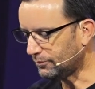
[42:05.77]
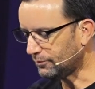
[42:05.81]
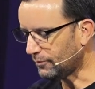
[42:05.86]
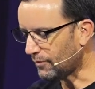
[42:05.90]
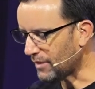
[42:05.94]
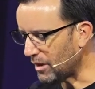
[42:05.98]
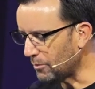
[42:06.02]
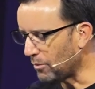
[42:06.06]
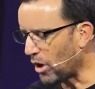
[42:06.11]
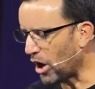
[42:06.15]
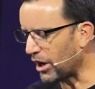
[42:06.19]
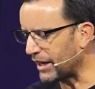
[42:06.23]

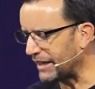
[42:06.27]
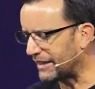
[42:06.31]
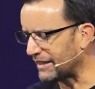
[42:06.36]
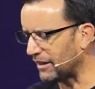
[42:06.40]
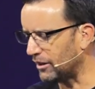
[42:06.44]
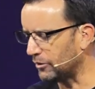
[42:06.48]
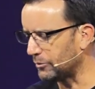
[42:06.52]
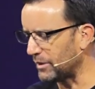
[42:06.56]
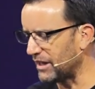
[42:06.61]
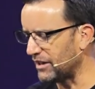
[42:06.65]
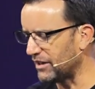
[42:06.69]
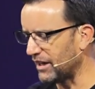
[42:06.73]
Marnie told
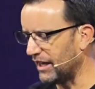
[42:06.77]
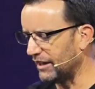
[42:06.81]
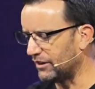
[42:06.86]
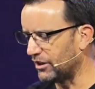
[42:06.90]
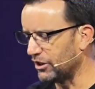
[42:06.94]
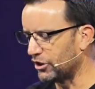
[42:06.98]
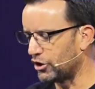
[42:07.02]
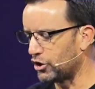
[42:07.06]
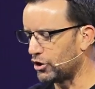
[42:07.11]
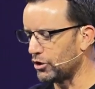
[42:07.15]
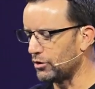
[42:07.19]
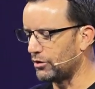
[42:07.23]
me that the
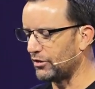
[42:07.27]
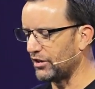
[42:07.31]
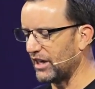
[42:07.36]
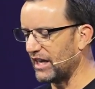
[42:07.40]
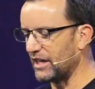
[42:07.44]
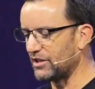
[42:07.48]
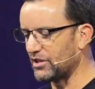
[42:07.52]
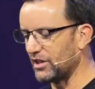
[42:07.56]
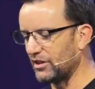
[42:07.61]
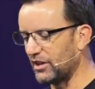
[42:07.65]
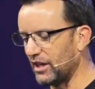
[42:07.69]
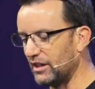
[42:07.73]
two things
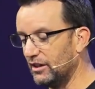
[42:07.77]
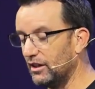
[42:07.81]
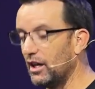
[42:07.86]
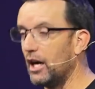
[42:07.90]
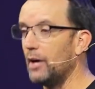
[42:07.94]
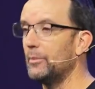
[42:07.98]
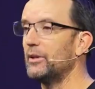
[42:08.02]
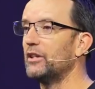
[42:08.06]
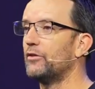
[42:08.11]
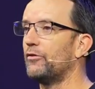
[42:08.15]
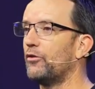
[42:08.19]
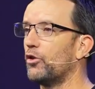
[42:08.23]
that they
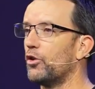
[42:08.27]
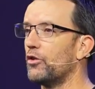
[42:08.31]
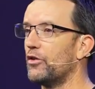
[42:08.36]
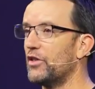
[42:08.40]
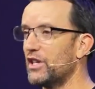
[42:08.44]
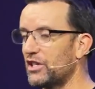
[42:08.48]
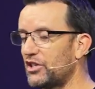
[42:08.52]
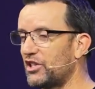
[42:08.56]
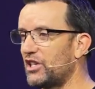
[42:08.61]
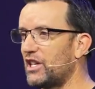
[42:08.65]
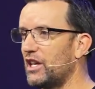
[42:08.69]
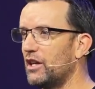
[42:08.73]
lobbied for
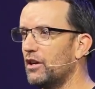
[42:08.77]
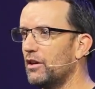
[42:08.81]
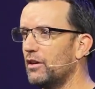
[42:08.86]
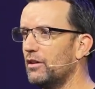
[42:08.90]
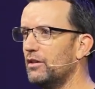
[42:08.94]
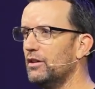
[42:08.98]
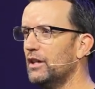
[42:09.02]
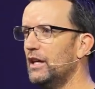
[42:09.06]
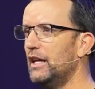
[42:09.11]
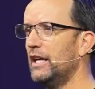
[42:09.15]
this year